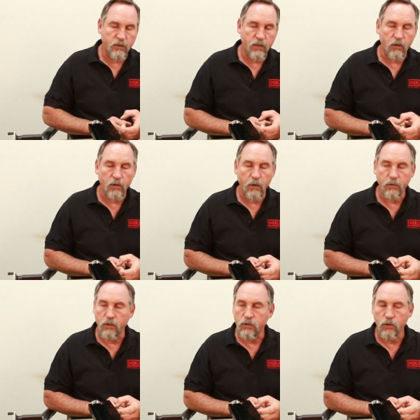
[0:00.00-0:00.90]
center line
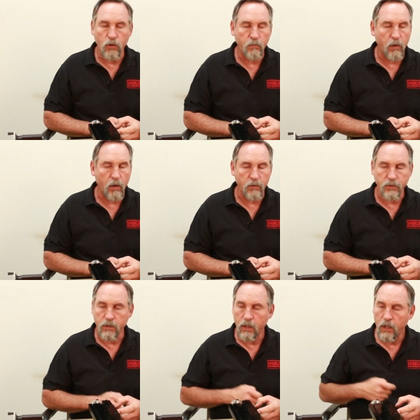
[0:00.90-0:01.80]
with your tool
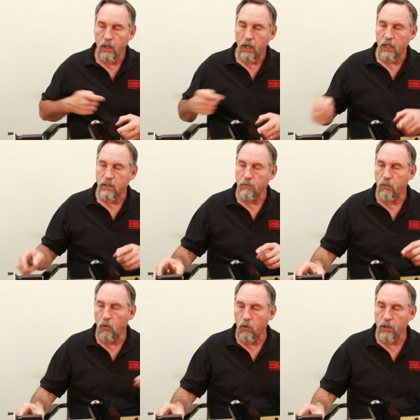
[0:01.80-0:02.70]
post it's
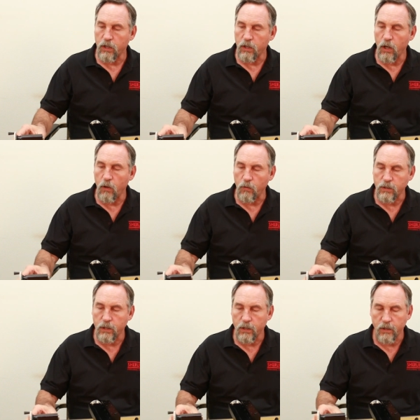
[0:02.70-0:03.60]
important to
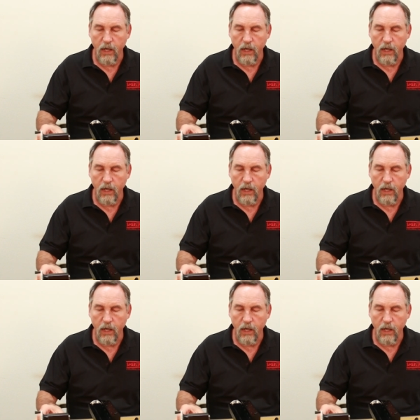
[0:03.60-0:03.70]
note